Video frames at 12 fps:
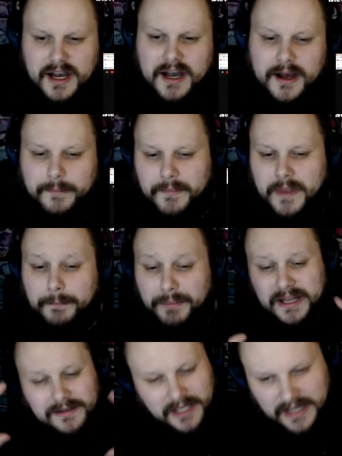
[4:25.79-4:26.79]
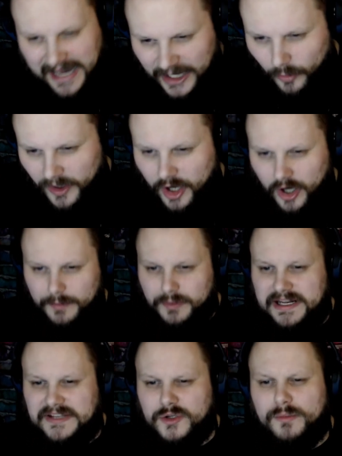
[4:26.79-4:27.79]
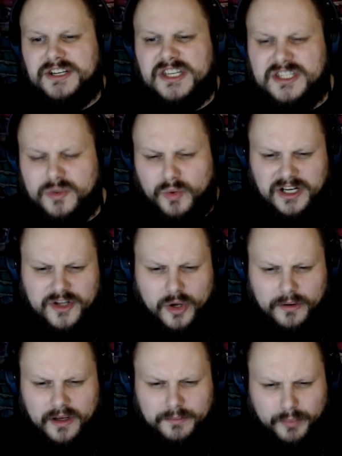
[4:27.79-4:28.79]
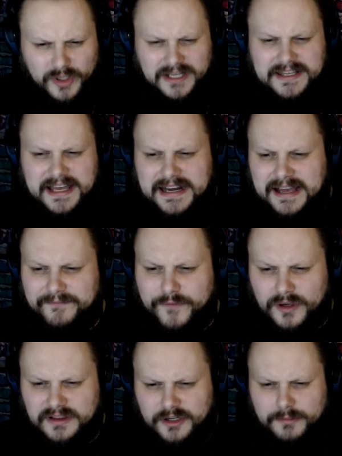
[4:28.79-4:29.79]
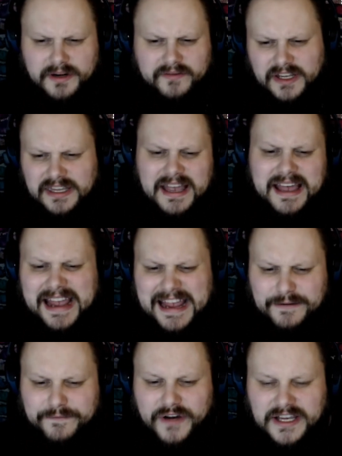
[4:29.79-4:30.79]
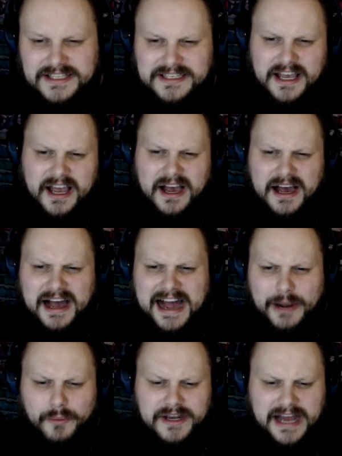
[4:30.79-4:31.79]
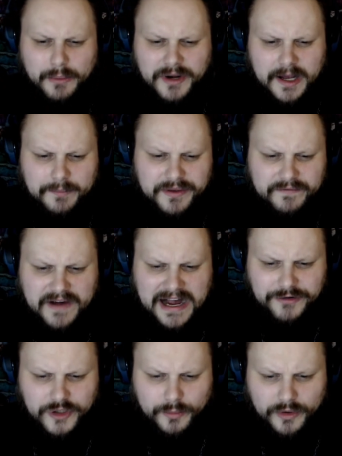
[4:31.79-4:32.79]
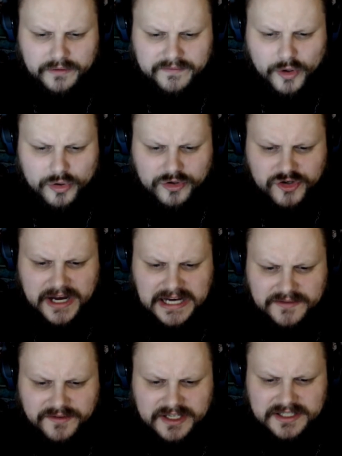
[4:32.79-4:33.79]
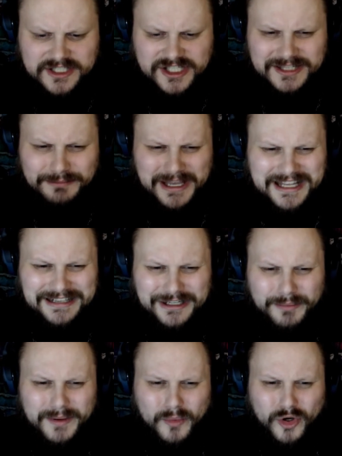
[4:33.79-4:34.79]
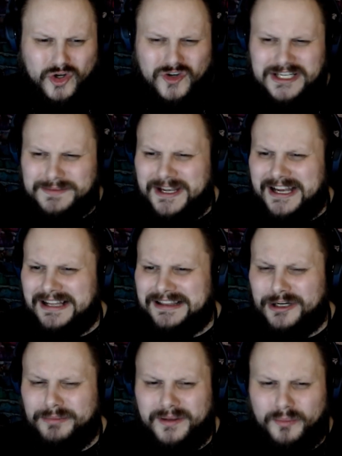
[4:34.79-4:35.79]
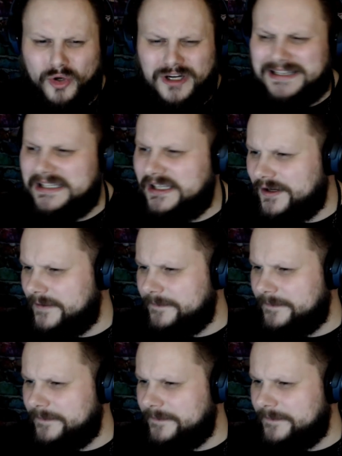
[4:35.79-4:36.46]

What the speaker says: But I don't want to harp on that too much. I just want to point that out for a little bit of like advice. I would up the volume on the vocal tracks for this just to make it a little bit more crisp, a little bit more cleaner.